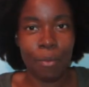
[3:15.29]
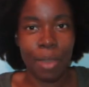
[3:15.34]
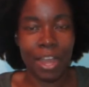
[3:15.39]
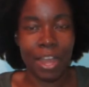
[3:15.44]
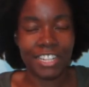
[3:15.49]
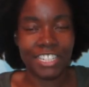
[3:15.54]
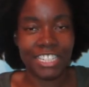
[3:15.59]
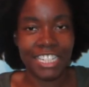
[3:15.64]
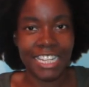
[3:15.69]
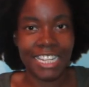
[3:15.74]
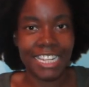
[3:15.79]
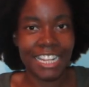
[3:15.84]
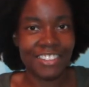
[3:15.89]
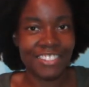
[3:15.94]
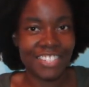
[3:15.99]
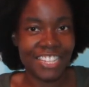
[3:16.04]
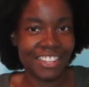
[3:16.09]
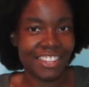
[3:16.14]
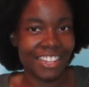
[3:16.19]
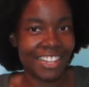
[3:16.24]
watching, and I'll
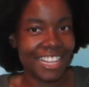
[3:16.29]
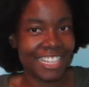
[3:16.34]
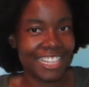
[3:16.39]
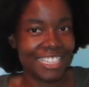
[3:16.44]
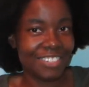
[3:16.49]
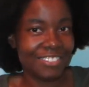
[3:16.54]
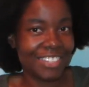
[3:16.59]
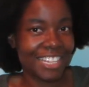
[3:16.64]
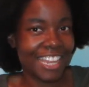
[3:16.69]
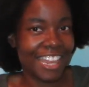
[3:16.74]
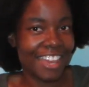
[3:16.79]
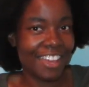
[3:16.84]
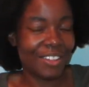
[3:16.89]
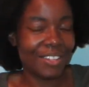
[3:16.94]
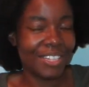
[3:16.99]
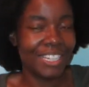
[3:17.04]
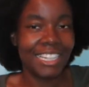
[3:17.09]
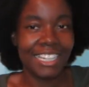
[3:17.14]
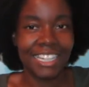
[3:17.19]
see you in the next video.